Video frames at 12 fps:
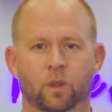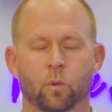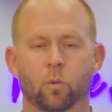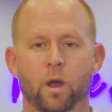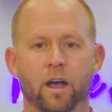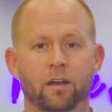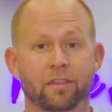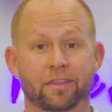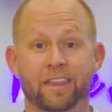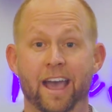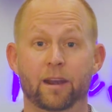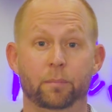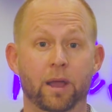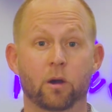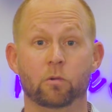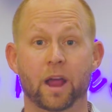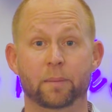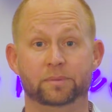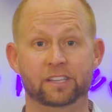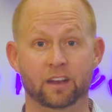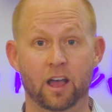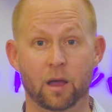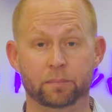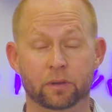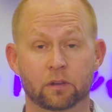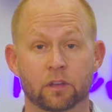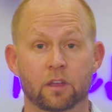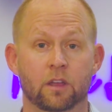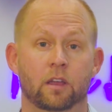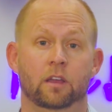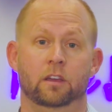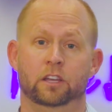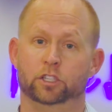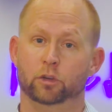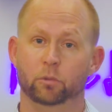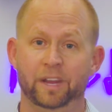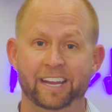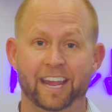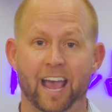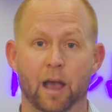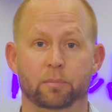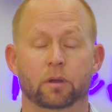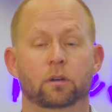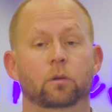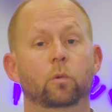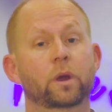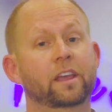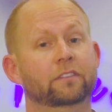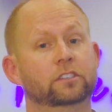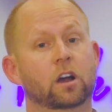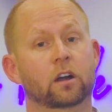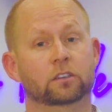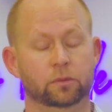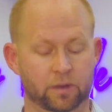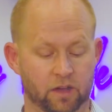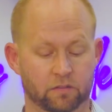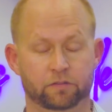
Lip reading: Well, that about wraps it up. To recap, we have talked about